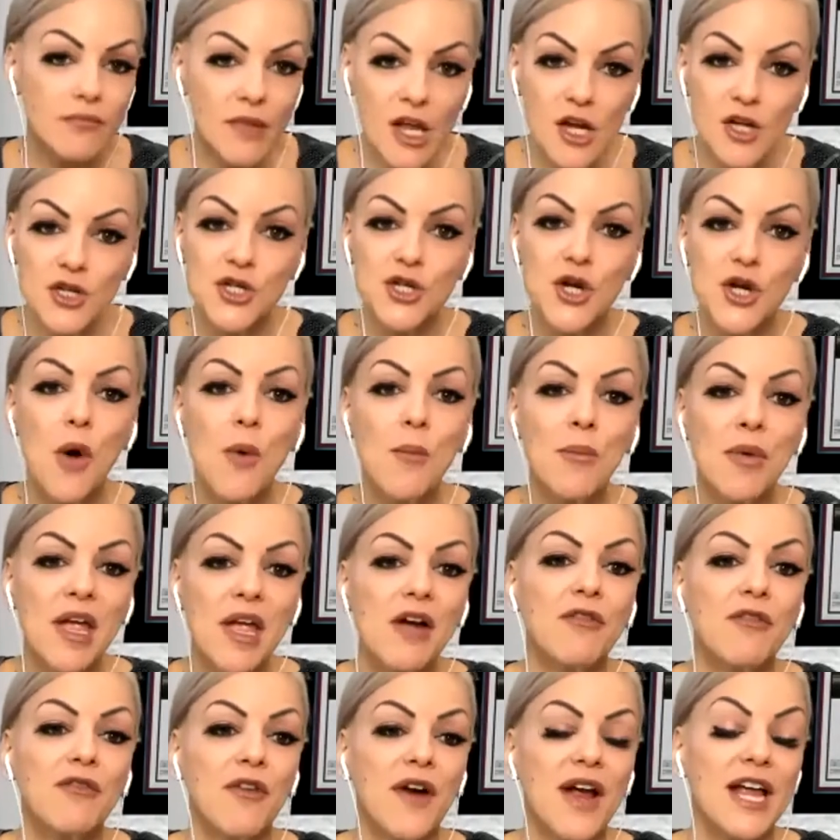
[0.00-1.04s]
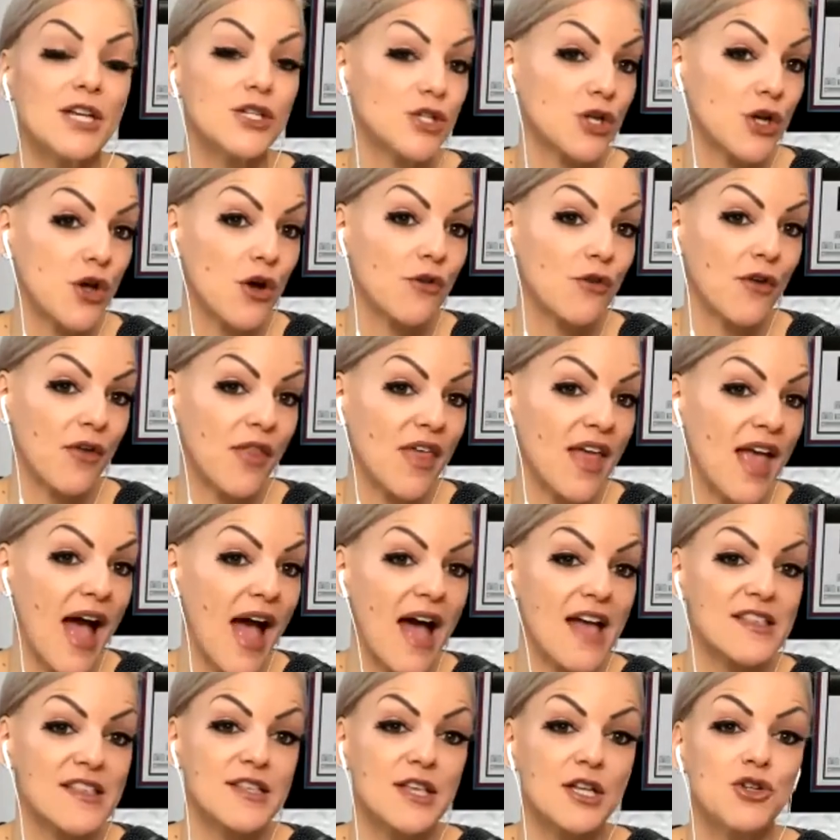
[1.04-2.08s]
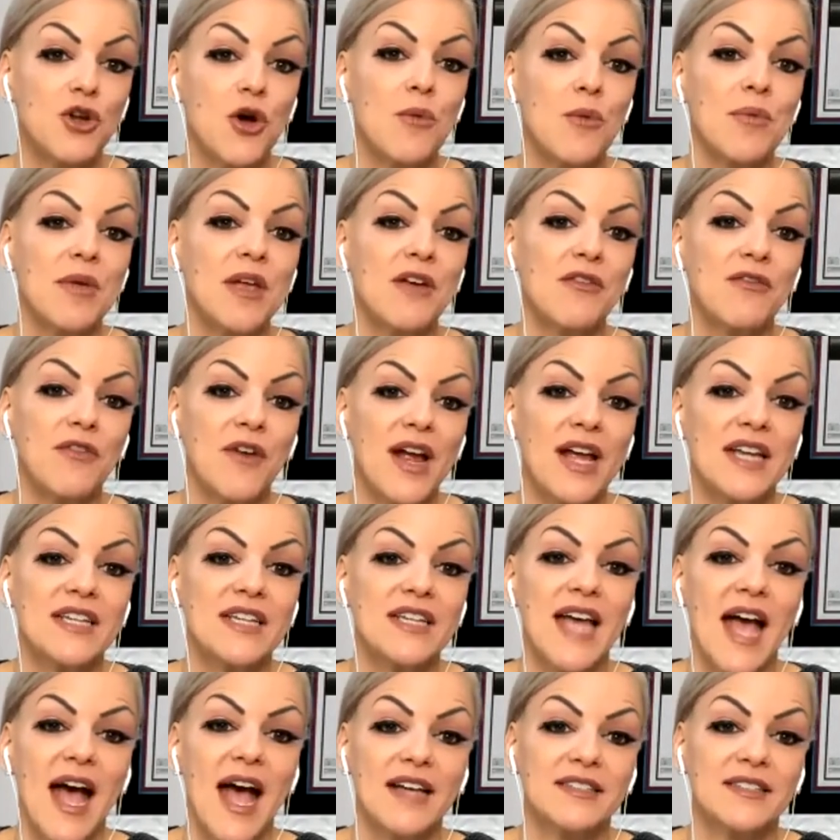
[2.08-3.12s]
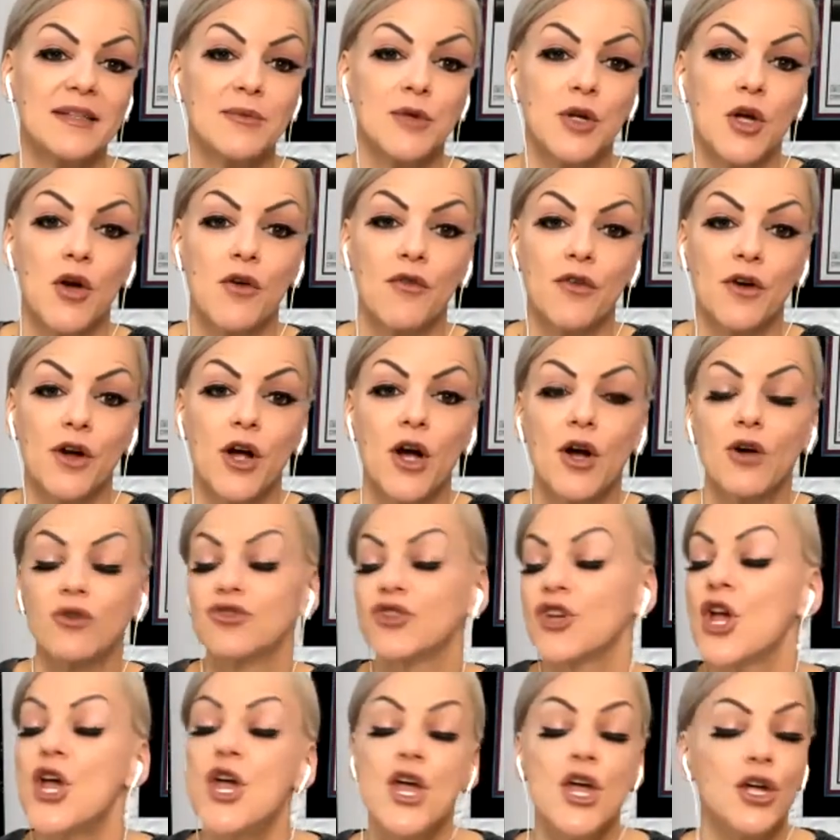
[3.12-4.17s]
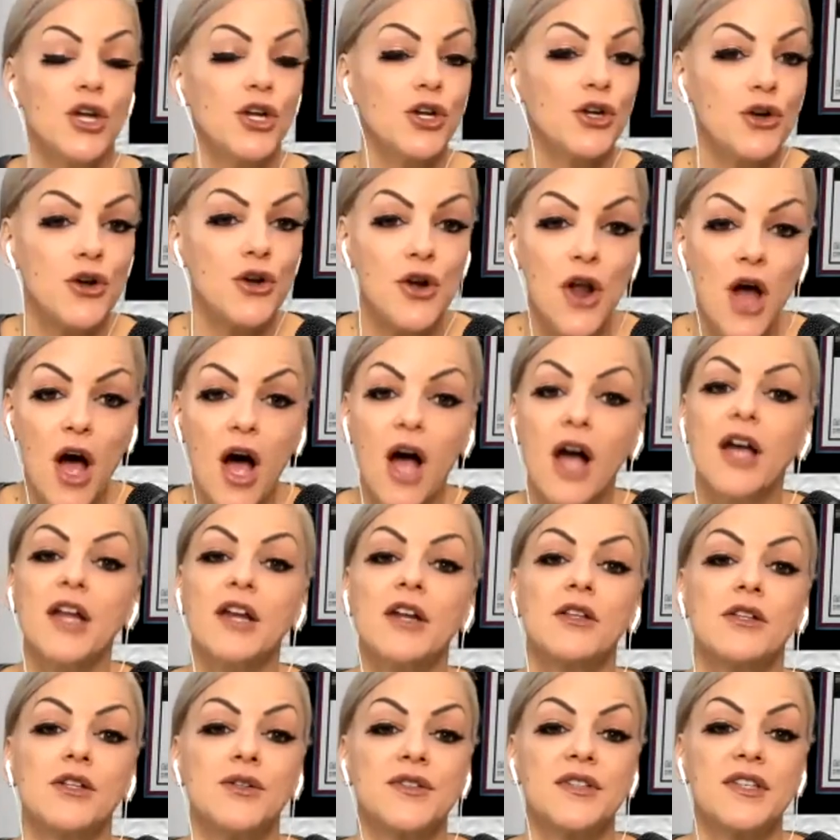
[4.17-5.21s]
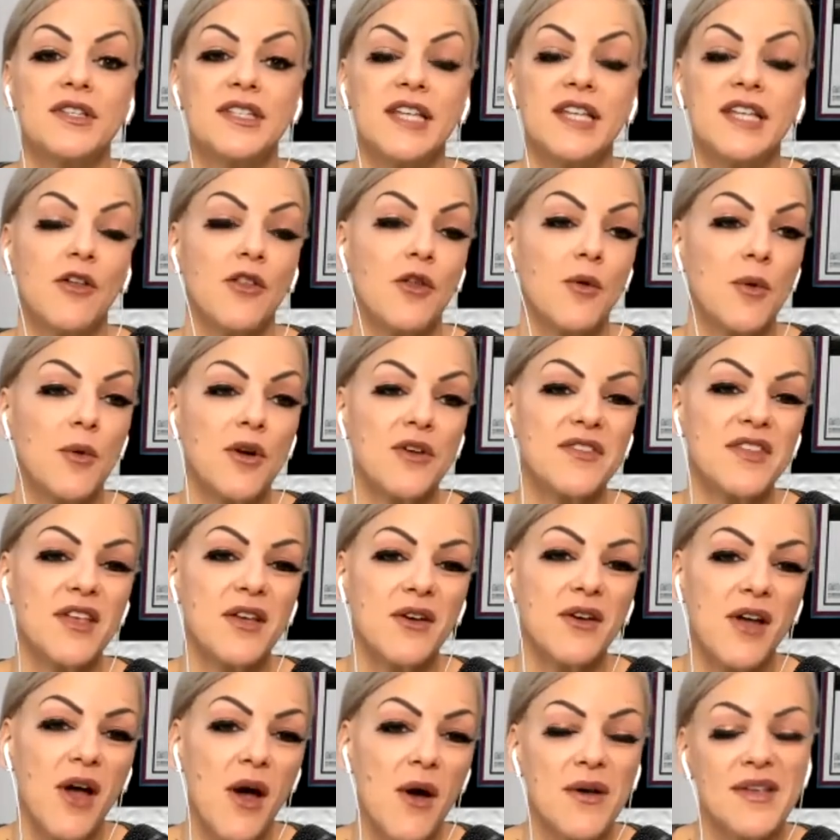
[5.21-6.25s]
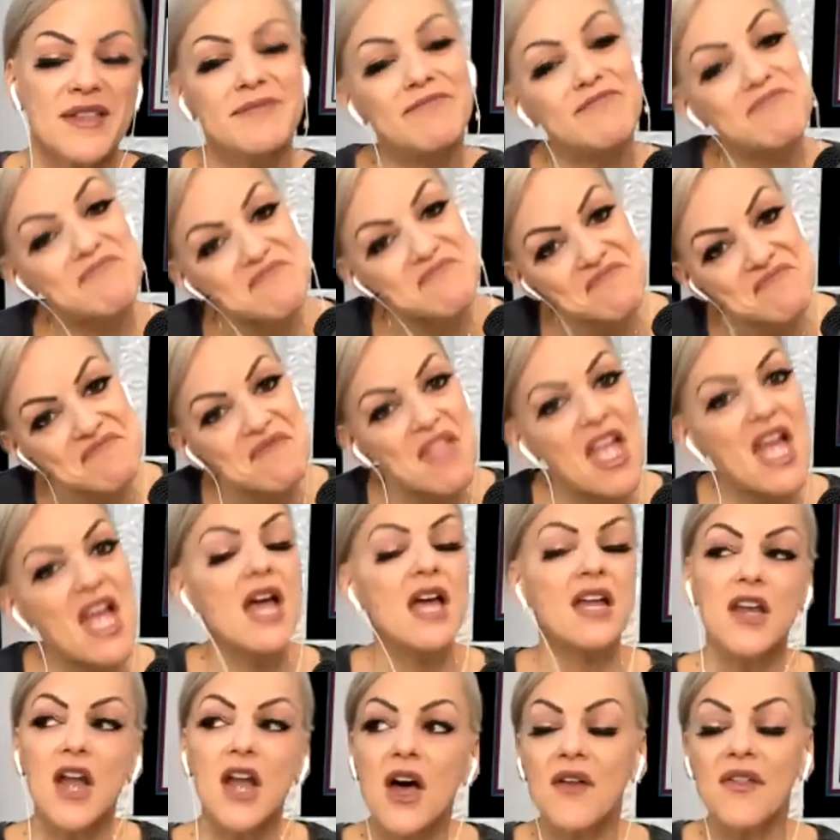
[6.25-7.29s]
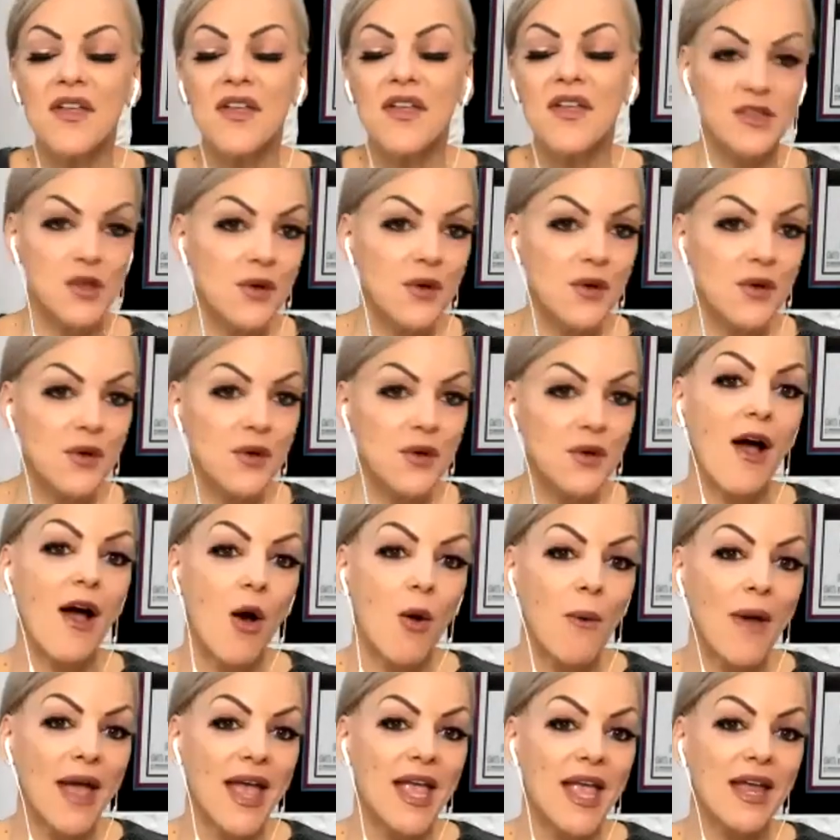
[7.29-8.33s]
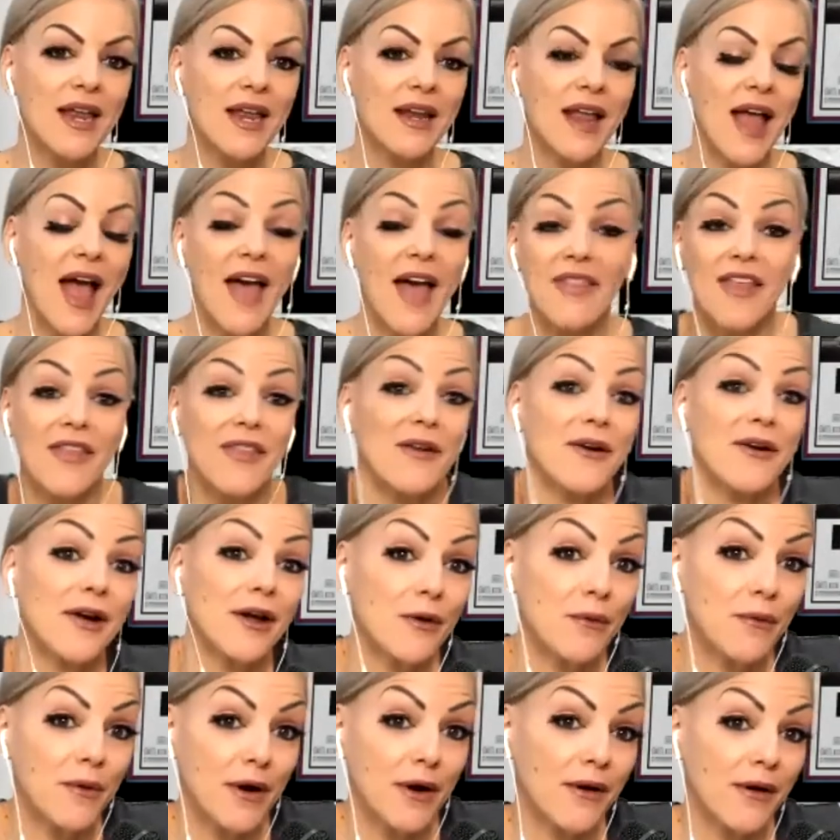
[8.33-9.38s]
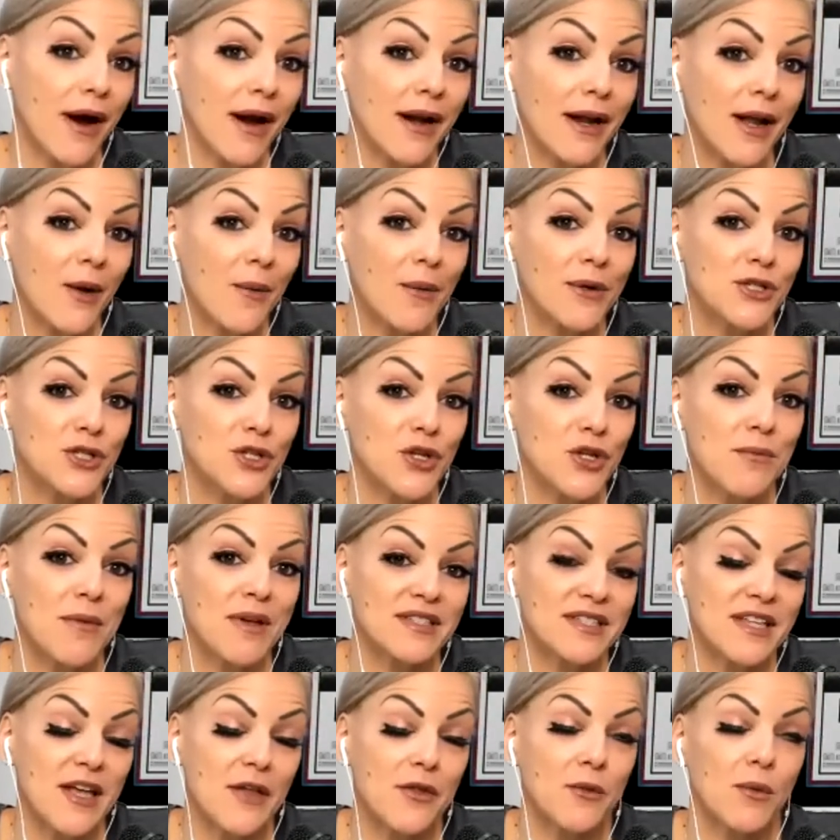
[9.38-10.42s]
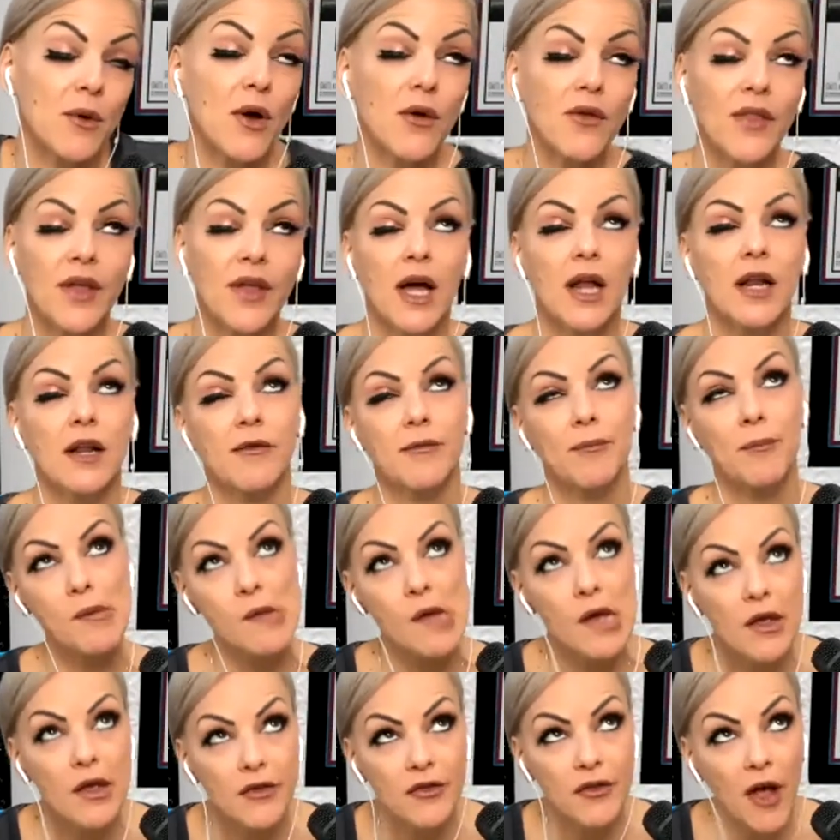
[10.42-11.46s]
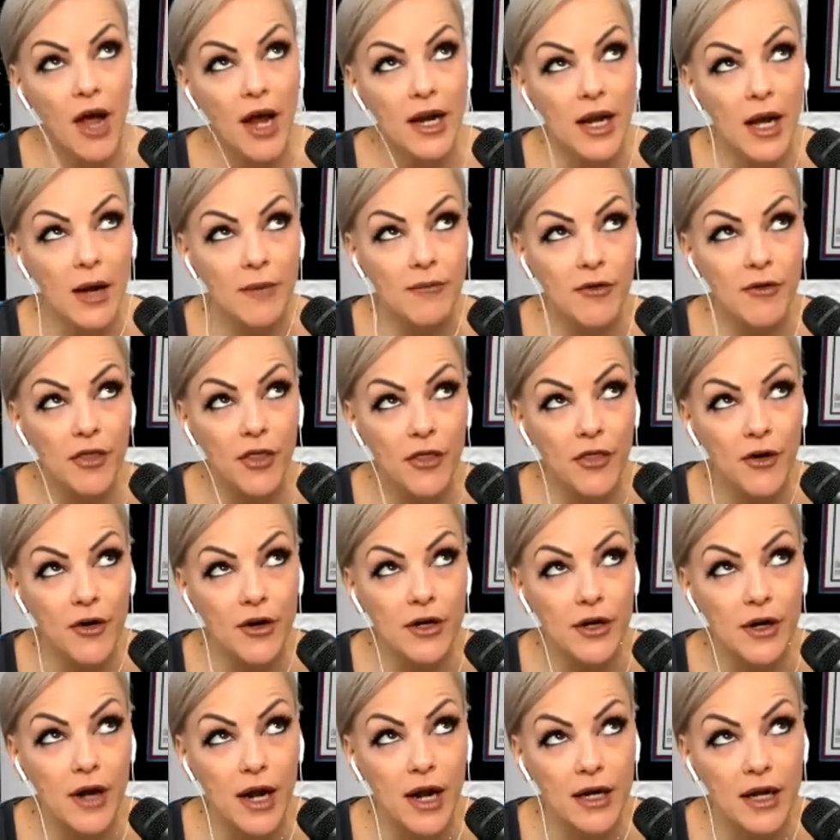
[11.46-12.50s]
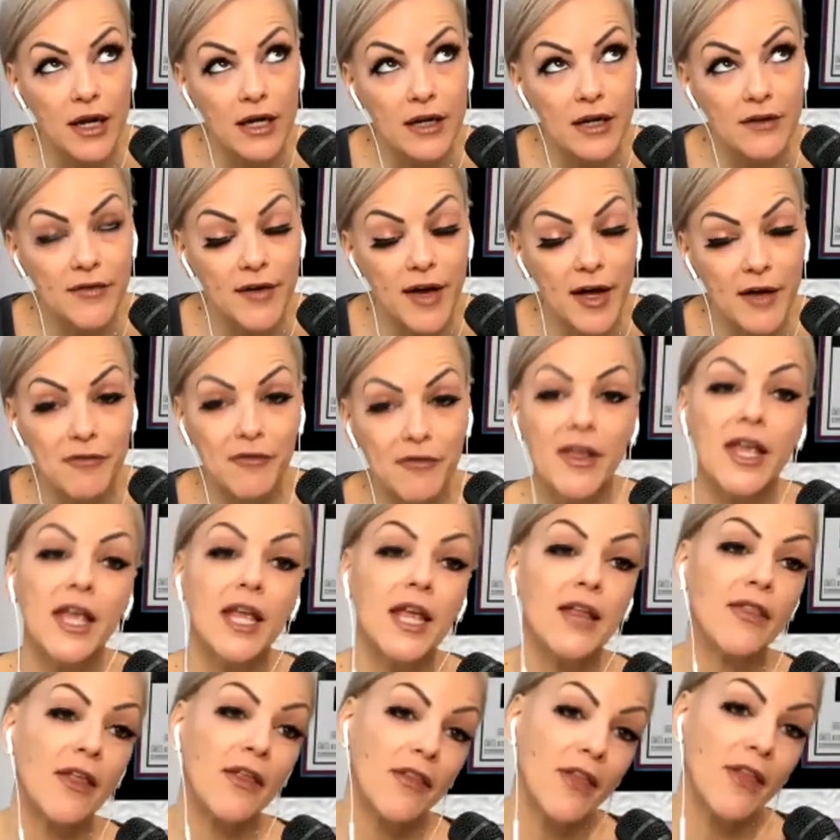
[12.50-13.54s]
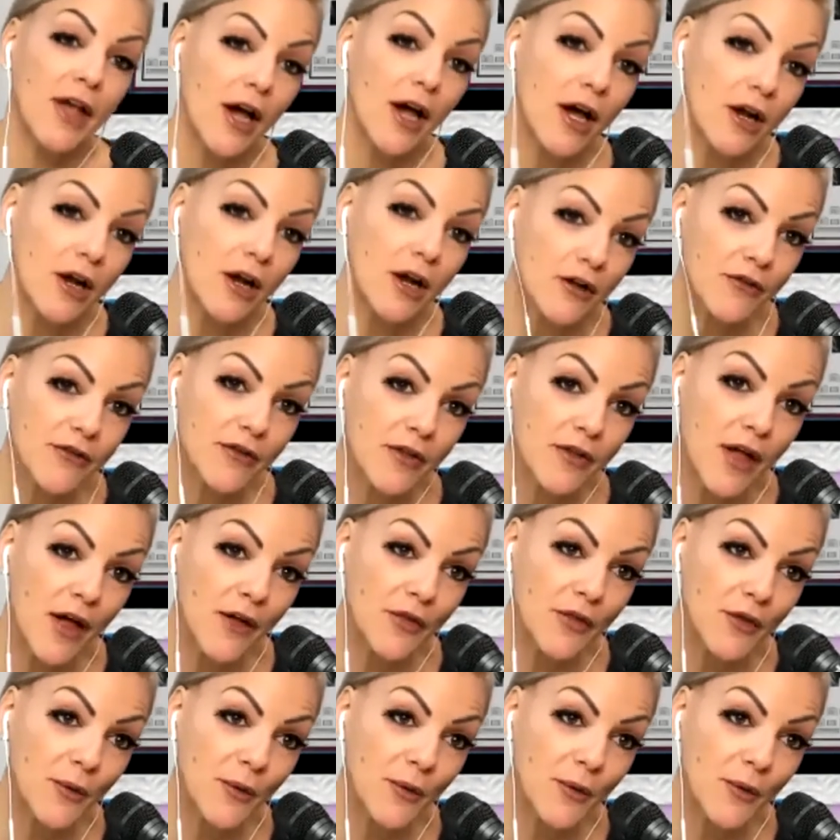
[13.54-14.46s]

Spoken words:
don't be afraid to go for the ask. Don't be afraid to ask them to go for coach. You're not going to lose the sale. The worst they'll go is, no, that's okay. I'll wait. And then they're going to regret it when 2 months down the road, they got to sign up for the $39.95 fee. Then they got to fill out the